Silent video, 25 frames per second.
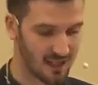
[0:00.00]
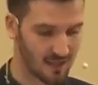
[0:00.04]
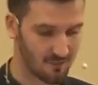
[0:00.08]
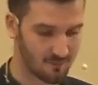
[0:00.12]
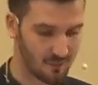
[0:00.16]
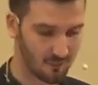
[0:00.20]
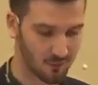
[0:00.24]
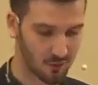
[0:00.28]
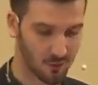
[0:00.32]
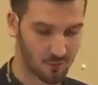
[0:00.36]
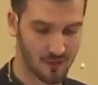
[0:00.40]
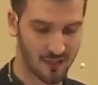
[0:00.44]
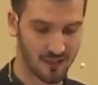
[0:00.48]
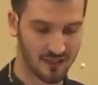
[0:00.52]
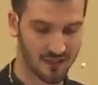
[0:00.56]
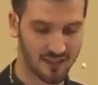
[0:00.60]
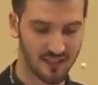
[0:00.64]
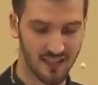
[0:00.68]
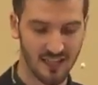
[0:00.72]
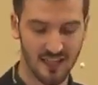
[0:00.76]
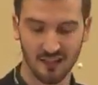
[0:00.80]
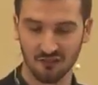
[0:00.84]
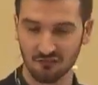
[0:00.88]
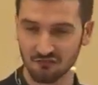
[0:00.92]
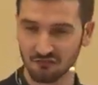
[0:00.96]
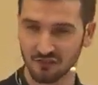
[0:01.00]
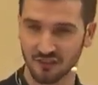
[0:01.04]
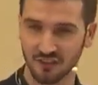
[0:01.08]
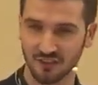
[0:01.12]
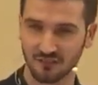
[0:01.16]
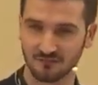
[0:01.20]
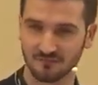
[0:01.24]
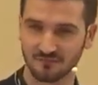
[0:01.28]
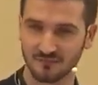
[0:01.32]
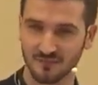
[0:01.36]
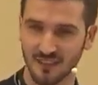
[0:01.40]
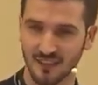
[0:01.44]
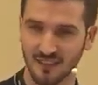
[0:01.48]
People were being saved.
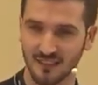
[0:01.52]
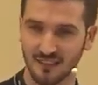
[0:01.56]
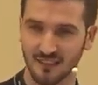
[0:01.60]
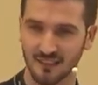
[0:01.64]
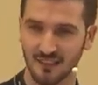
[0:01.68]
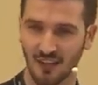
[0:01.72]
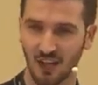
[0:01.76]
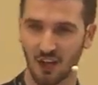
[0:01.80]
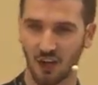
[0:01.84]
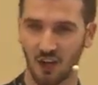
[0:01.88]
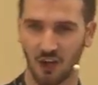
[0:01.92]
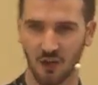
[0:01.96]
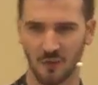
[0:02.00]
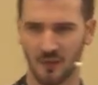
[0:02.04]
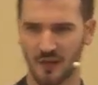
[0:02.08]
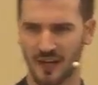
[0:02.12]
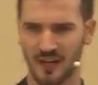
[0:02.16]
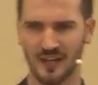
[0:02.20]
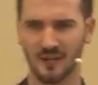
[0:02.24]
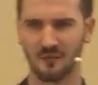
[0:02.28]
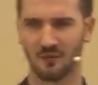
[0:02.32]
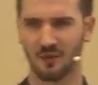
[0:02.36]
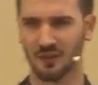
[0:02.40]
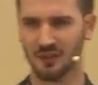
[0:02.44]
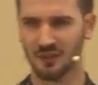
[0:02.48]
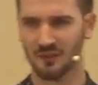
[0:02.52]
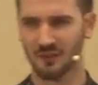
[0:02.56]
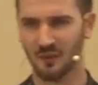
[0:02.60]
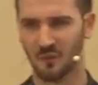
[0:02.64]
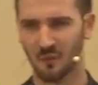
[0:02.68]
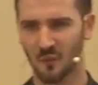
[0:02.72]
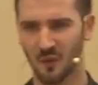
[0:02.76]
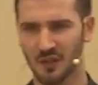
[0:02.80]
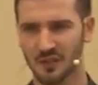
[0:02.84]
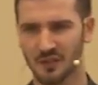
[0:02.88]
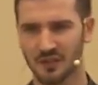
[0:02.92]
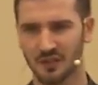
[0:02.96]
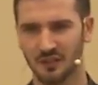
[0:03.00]
How would anyone
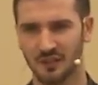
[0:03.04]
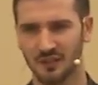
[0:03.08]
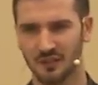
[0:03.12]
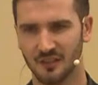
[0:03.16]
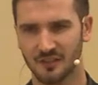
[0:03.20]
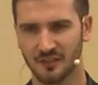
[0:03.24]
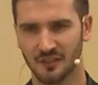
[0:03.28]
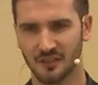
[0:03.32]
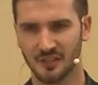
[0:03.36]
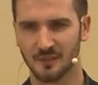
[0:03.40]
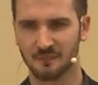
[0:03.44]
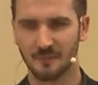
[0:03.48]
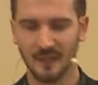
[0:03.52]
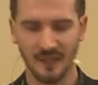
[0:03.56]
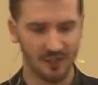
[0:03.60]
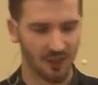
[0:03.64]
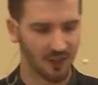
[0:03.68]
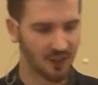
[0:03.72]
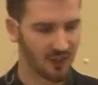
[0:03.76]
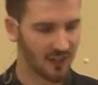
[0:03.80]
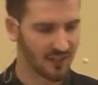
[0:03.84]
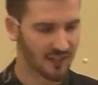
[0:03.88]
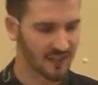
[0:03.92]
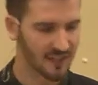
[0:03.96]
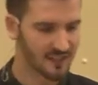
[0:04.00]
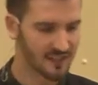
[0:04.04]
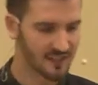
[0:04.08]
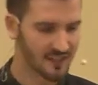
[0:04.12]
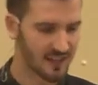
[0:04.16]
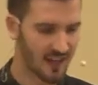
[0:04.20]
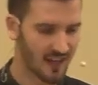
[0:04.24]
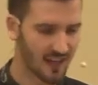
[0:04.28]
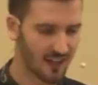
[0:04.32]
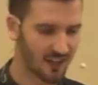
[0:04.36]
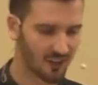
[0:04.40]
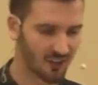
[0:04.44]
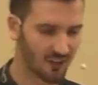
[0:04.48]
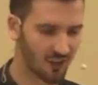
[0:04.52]
want to speak out against
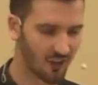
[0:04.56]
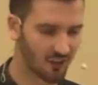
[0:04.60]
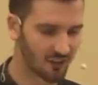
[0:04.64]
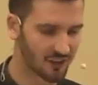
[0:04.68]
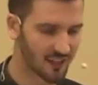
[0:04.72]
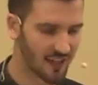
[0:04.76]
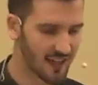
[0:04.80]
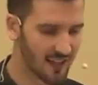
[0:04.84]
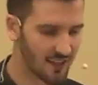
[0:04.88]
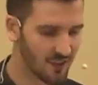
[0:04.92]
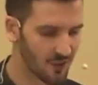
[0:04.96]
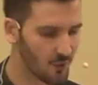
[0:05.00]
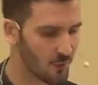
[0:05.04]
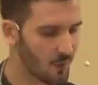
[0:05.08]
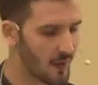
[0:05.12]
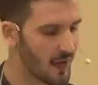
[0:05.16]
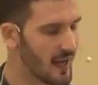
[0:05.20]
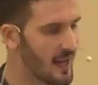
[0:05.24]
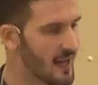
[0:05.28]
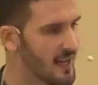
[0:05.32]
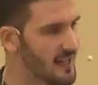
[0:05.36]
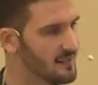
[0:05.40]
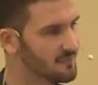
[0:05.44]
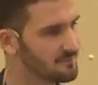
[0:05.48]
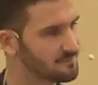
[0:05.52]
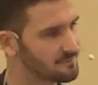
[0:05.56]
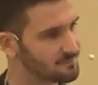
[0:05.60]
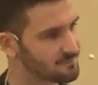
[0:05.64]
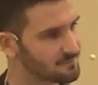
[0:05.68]
that or get in the way?